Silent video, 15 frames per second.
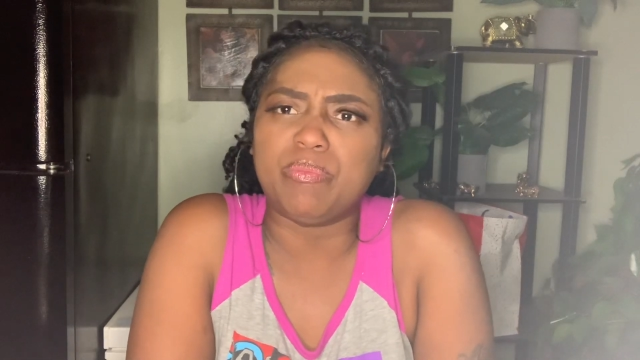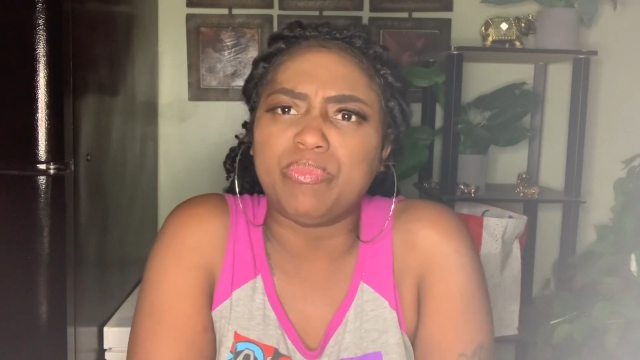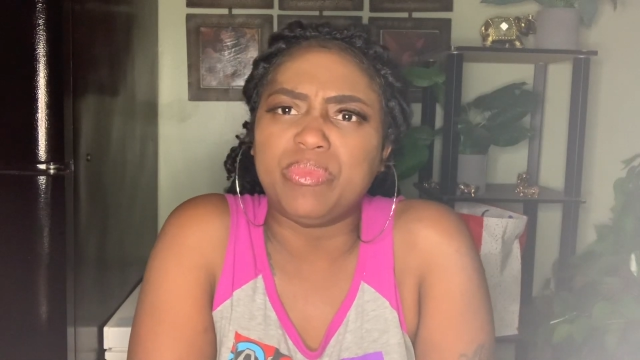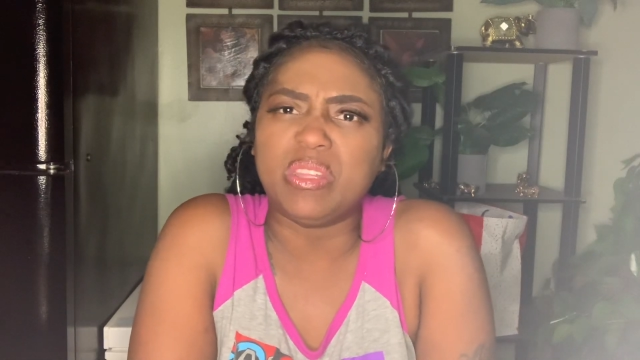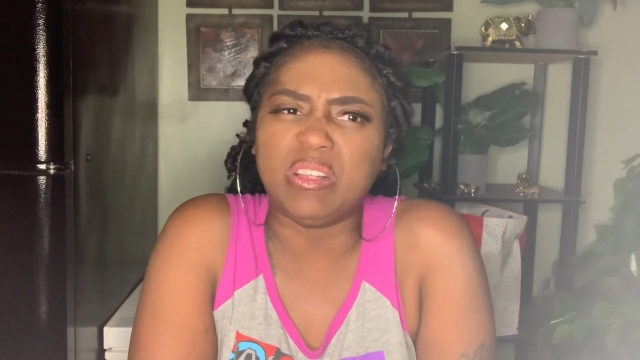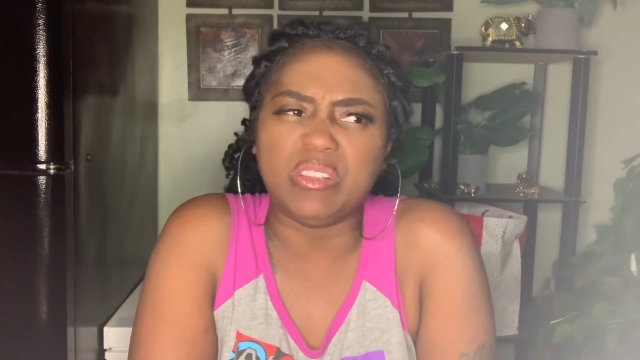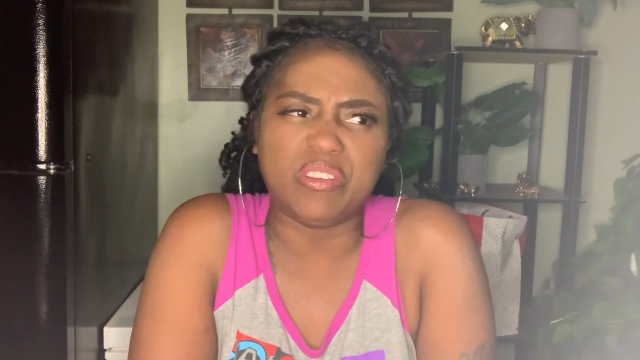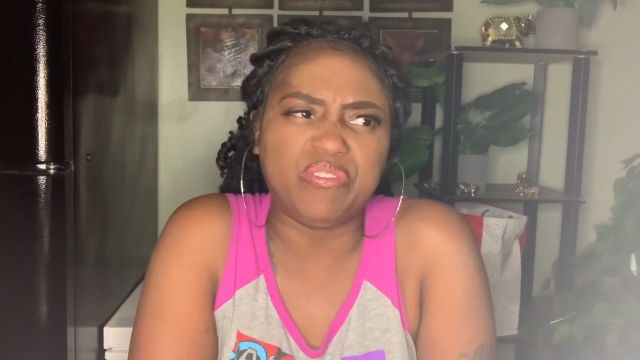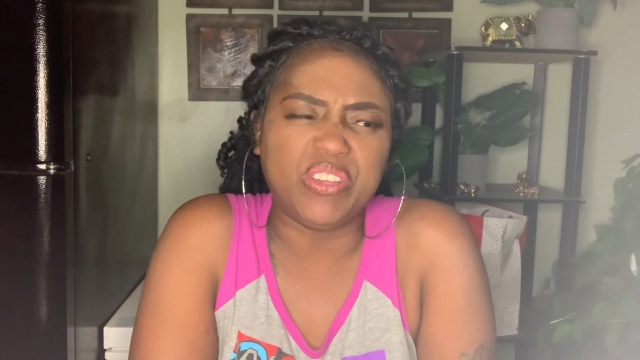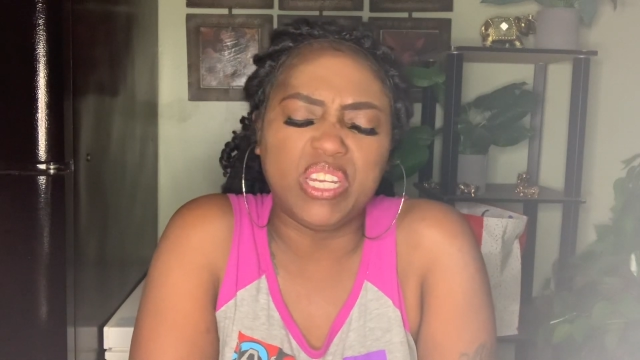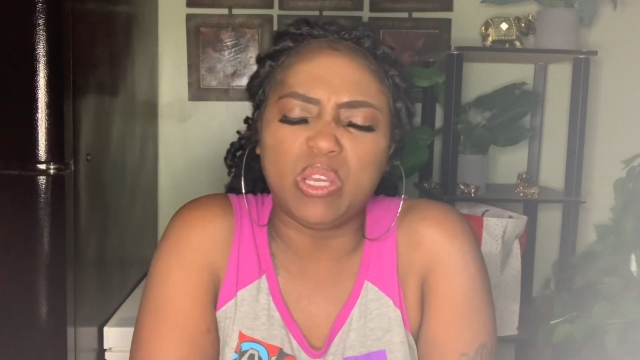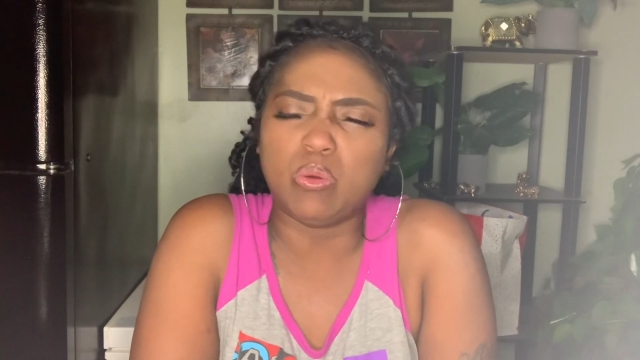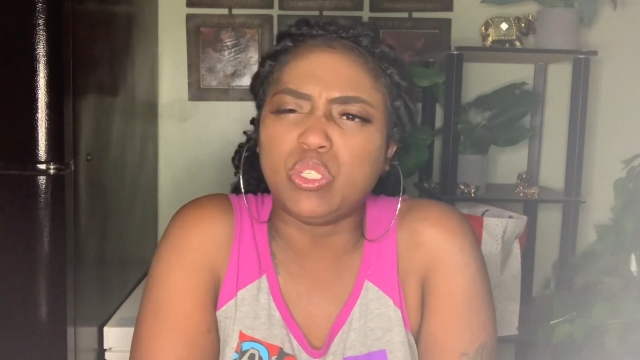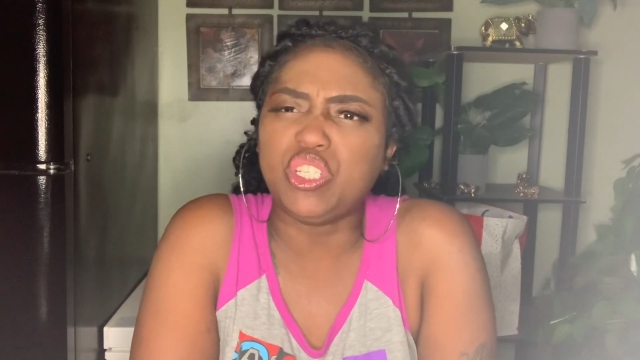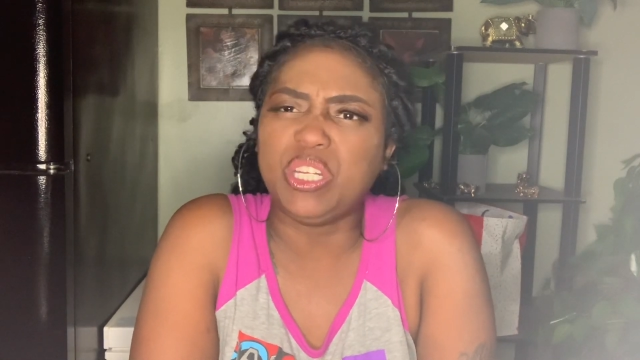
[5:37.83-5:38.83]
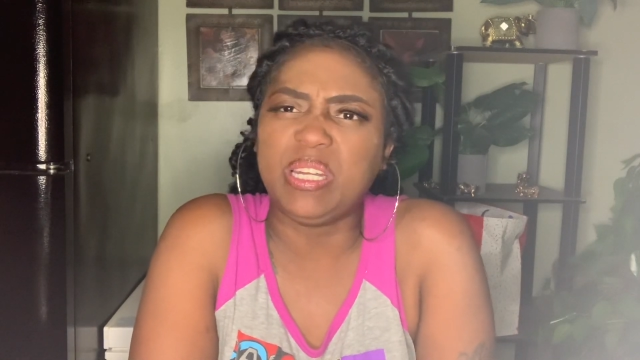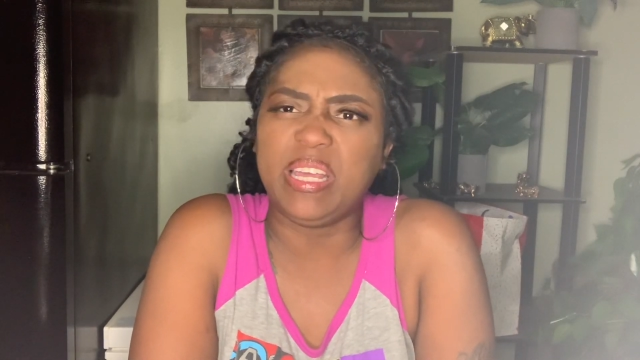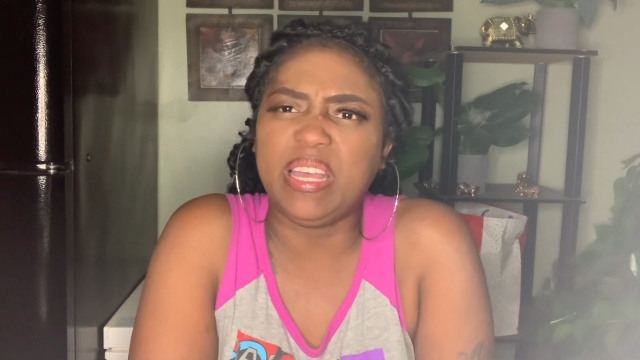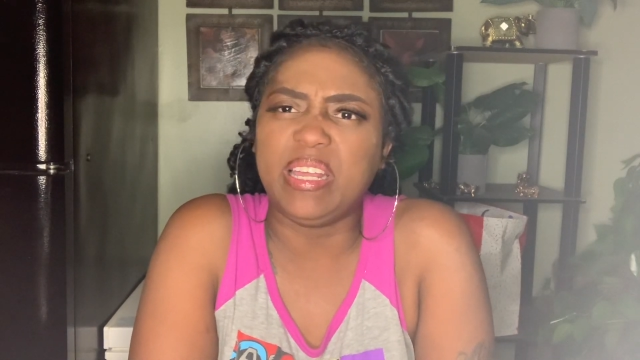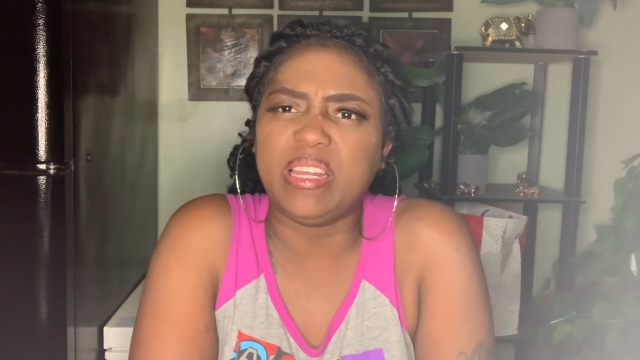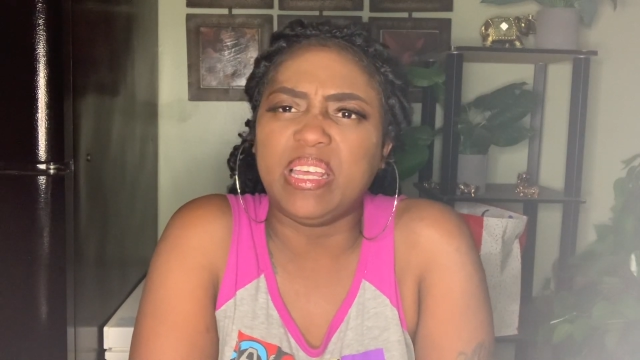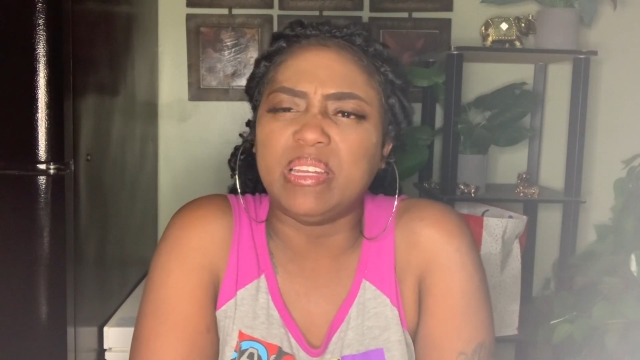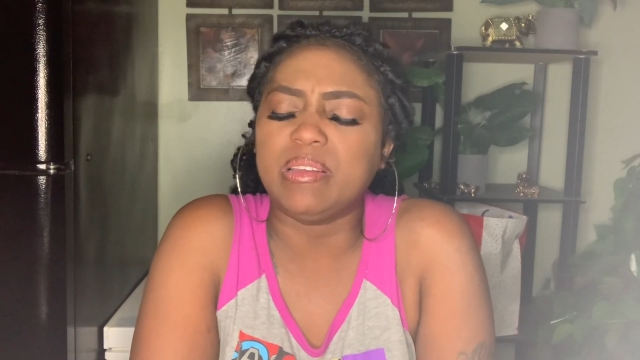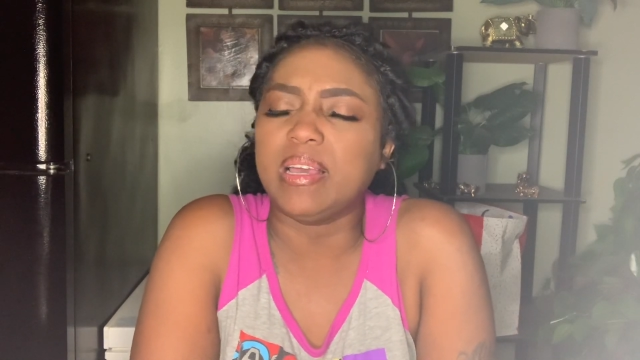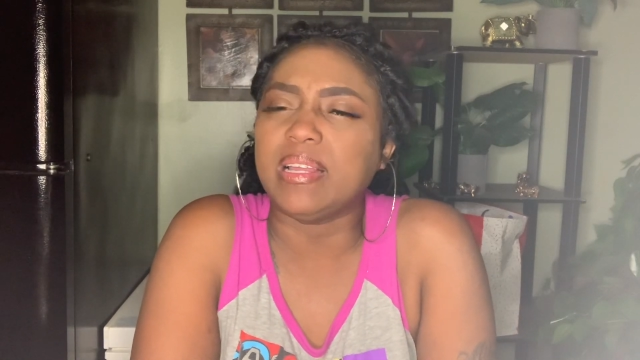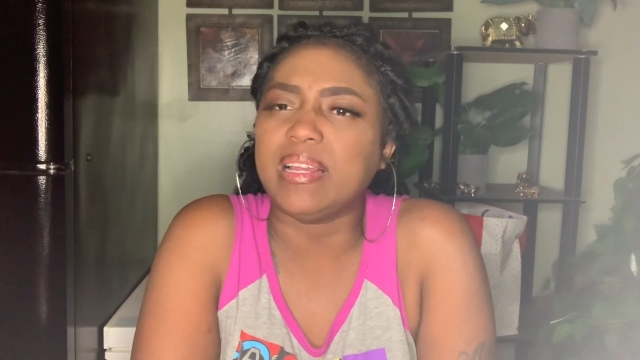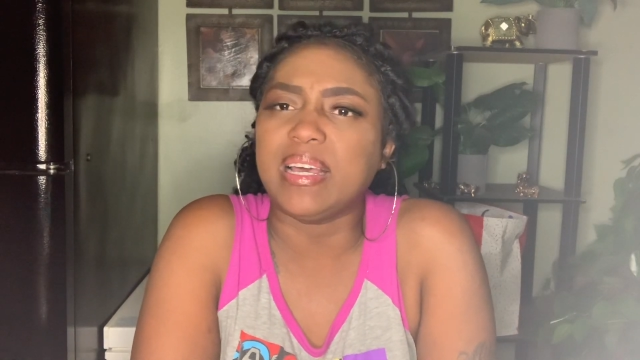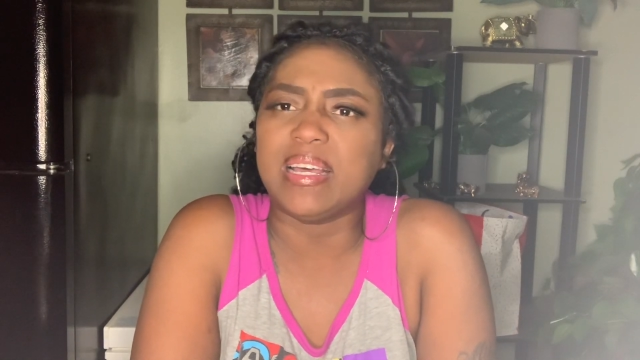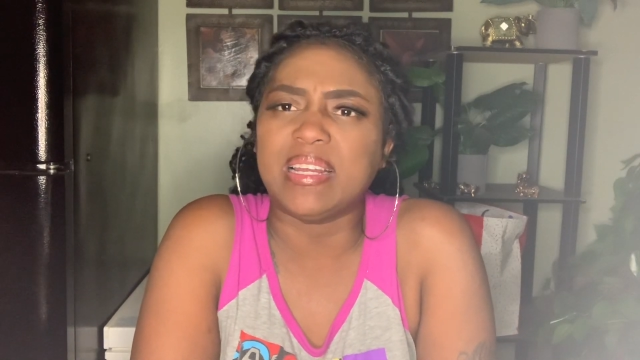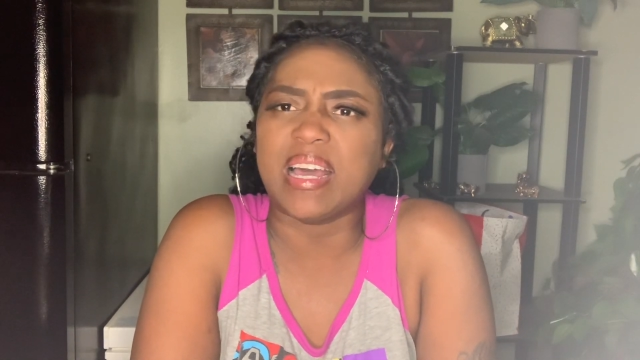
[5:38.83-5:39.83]
the video she did,
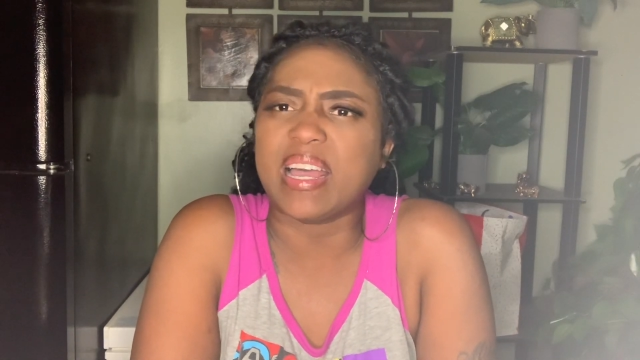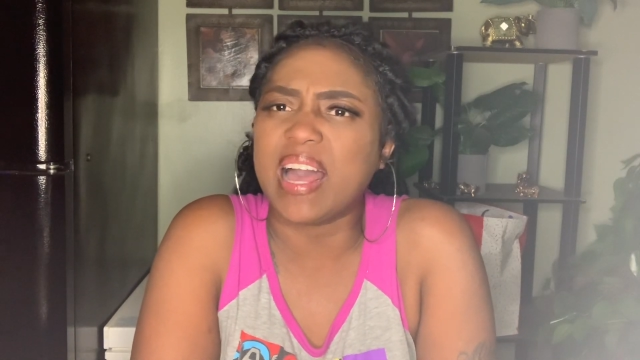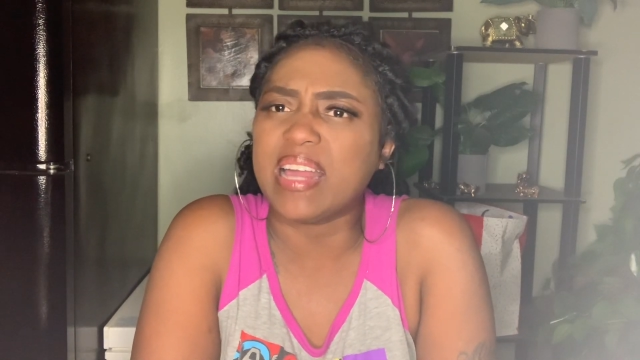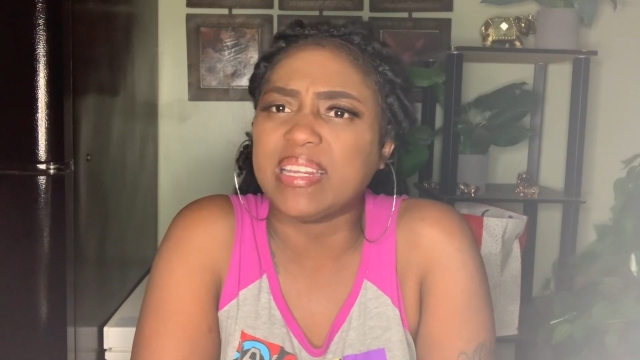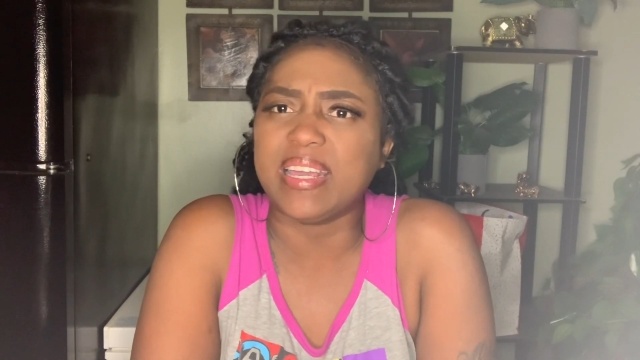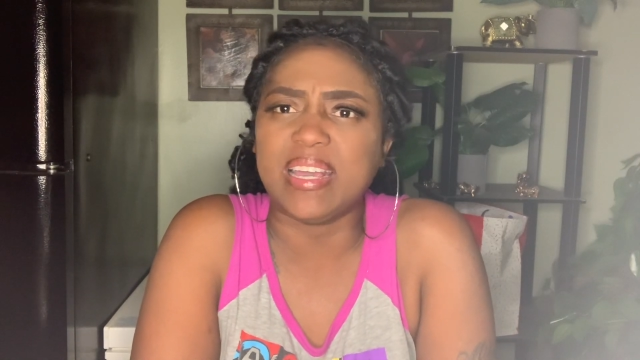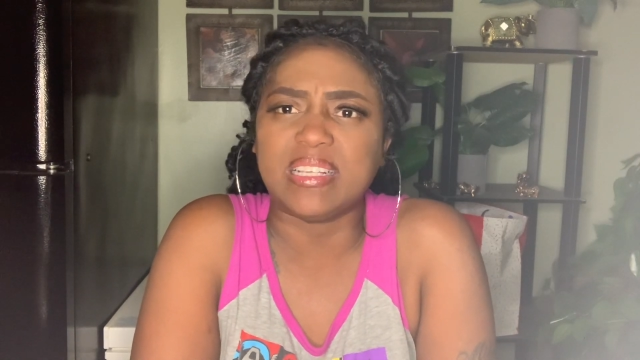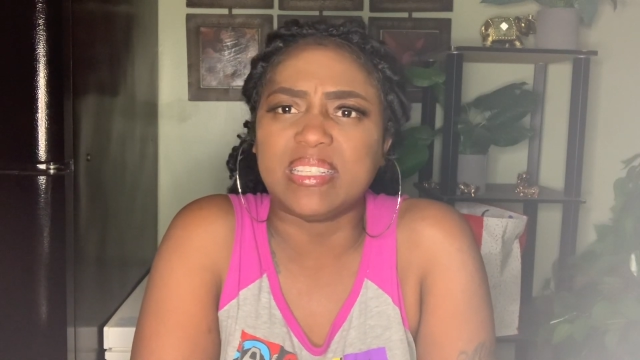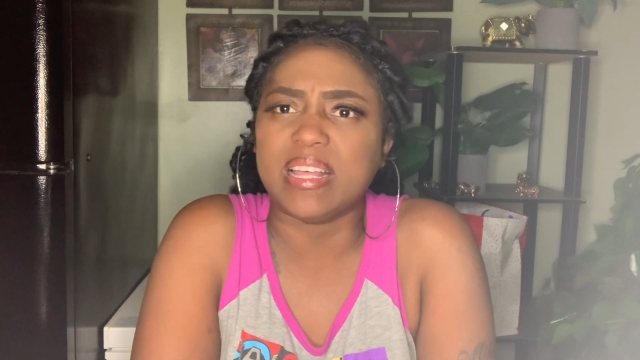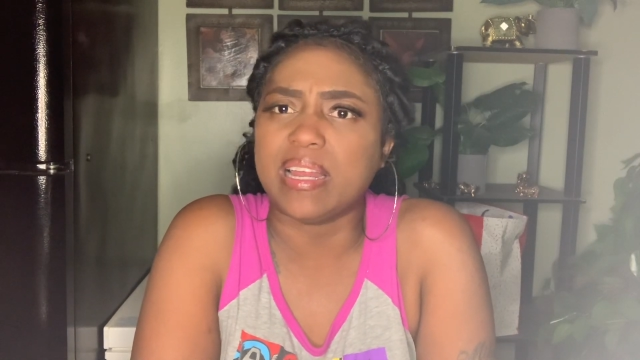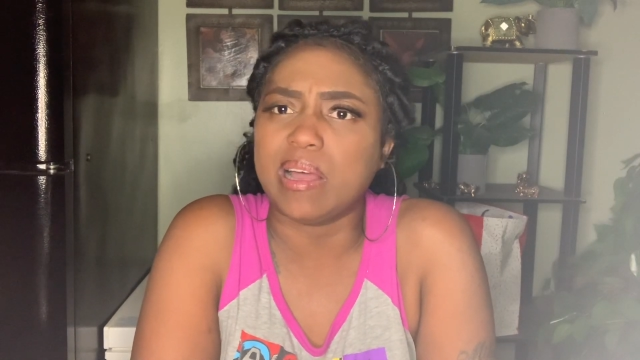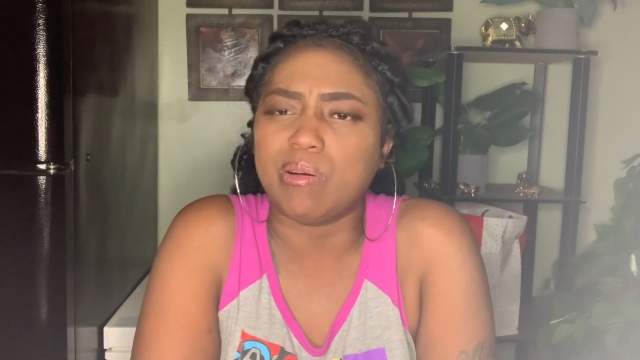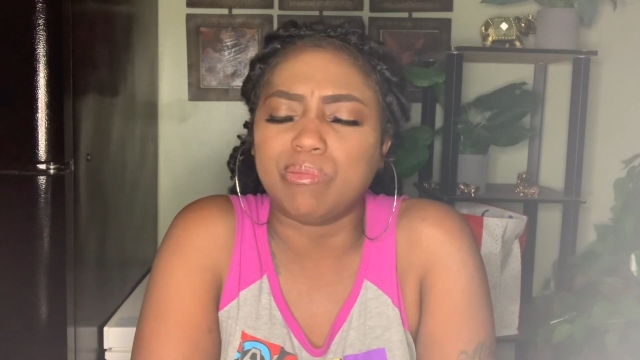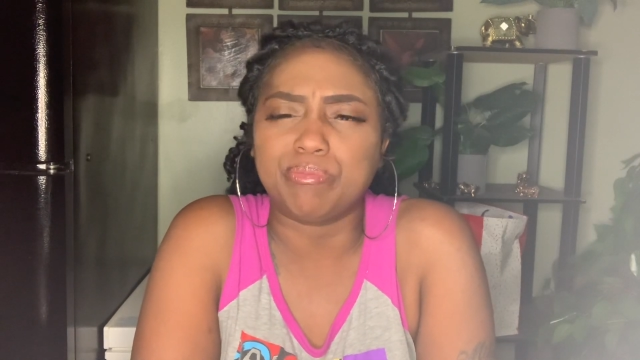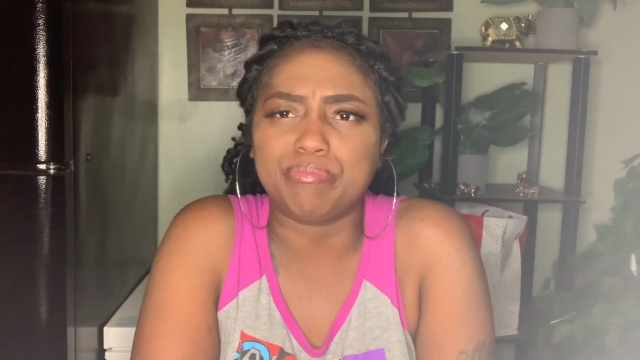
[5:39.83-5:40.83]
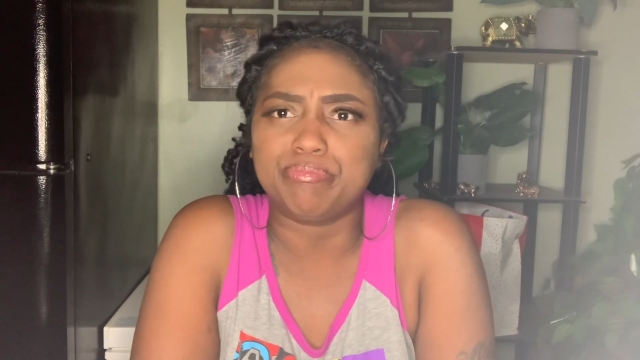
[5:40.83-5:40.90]
and I kind of X'd that out.